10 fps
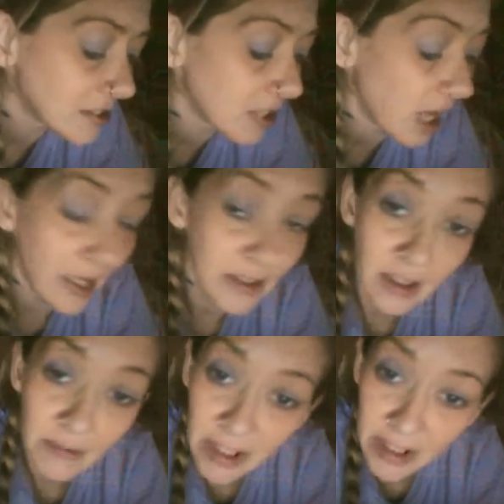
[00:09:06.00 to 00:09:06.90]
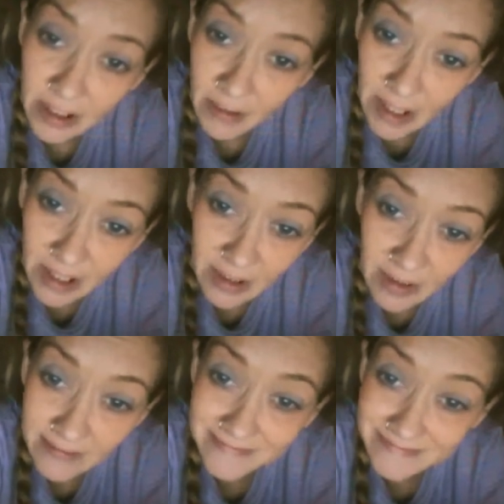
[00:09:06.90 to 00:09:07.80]
a sign, and I married the
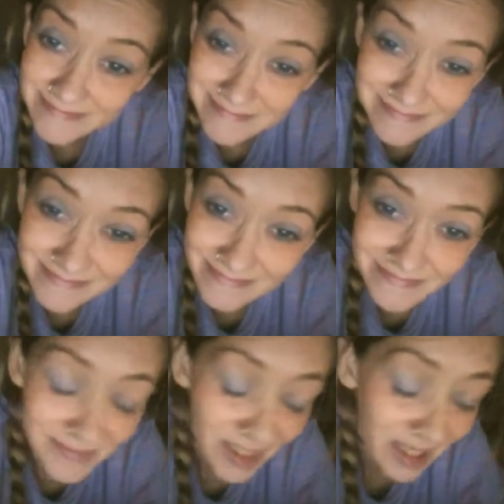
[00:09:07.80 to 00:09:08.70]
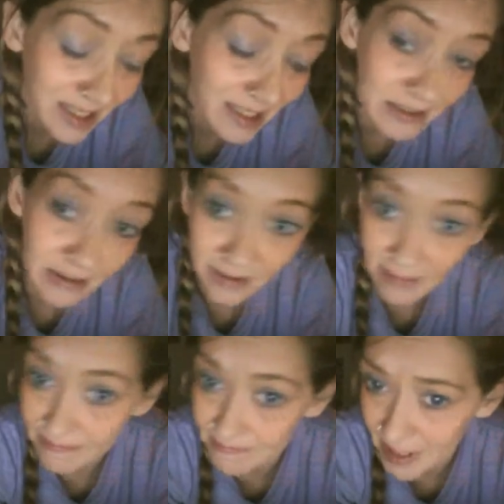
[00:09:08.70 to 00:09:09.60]
man. And that was
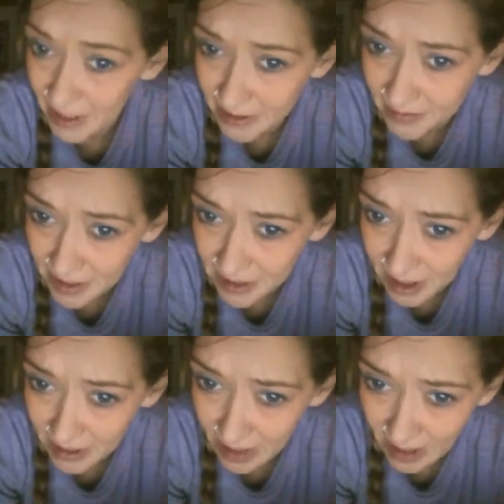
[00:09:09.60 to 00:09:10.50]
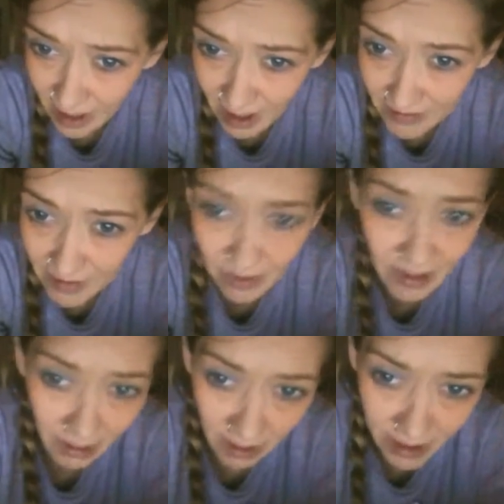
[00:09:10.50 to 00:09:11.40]
the biggest mistake of my life. Oh
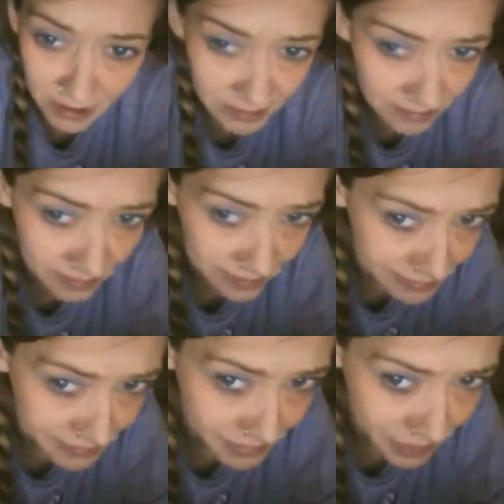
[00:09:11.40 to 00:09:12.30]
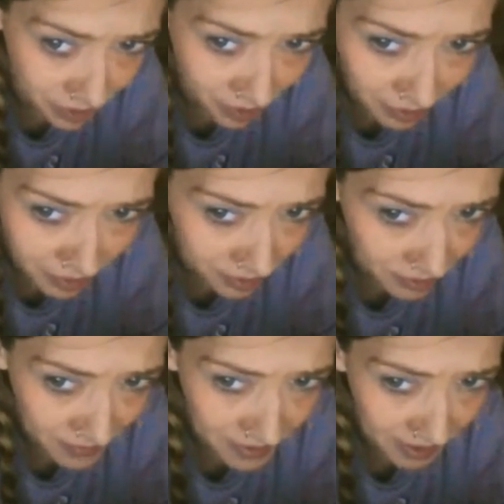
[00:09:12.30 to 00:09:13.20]
my gosh.
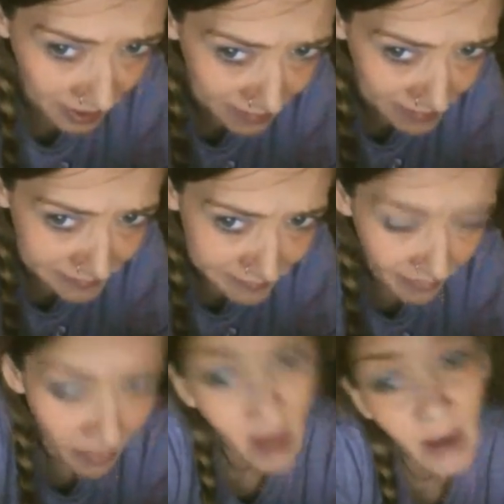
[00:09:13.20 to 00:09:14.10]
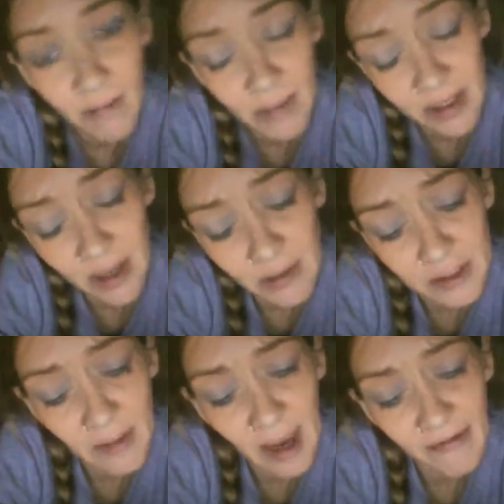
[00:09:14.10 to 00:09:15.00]
Huge mistake. But that
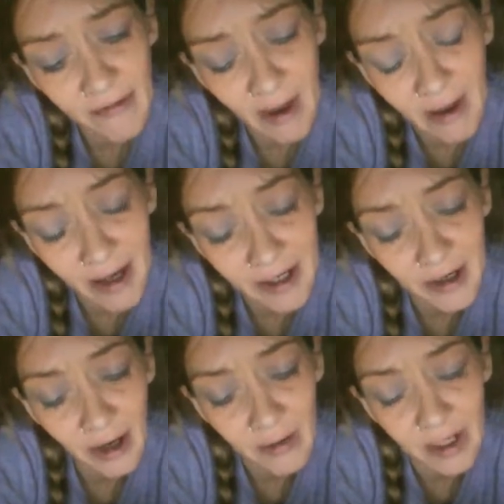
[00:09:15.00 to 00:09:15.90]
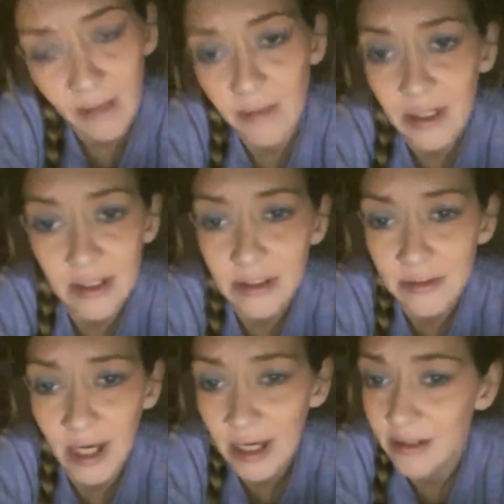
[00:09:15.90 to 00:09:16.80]
was a path that I had to go down, because
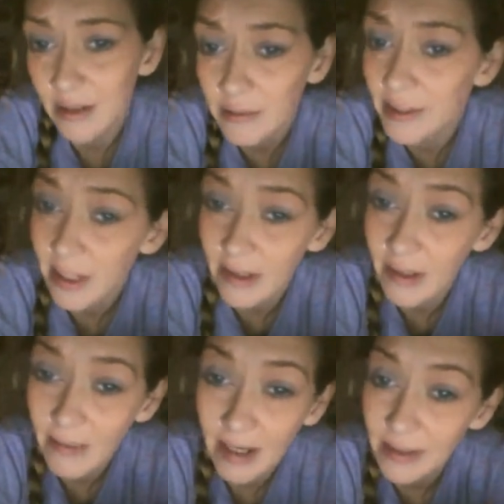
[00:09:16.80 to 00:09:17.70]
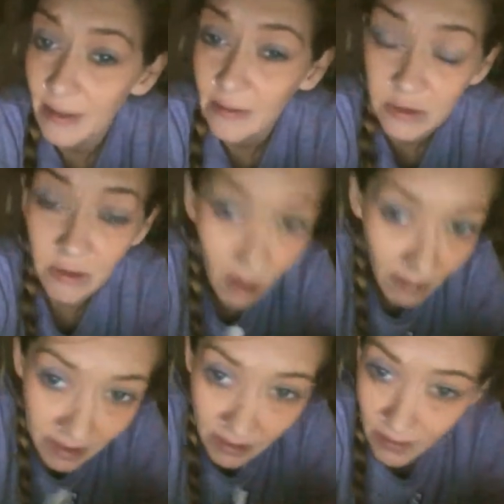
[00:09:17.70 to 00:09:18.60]
if I had not went down that path, I would
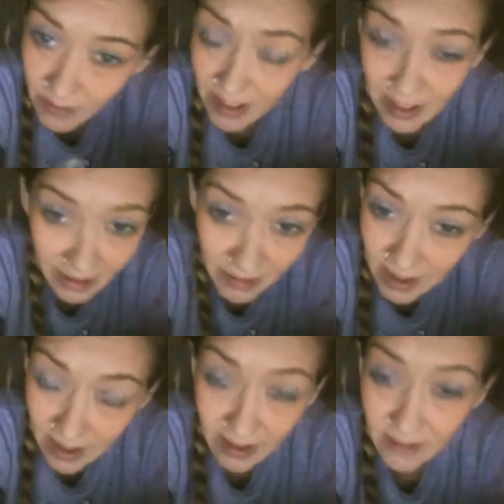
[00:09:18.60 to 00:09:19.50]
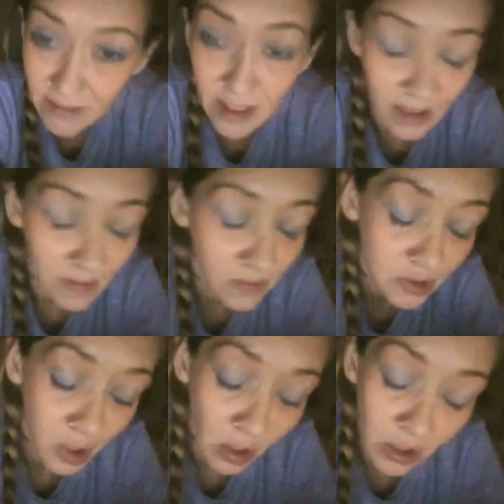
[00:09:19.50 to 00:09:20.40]
not be the woman I am today. I'm
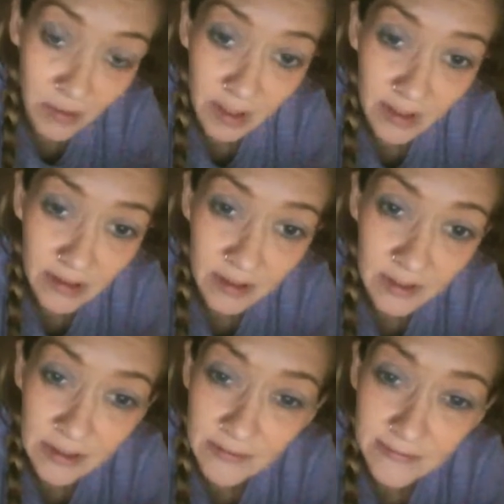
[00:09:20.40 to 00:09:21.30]
stronger because of it.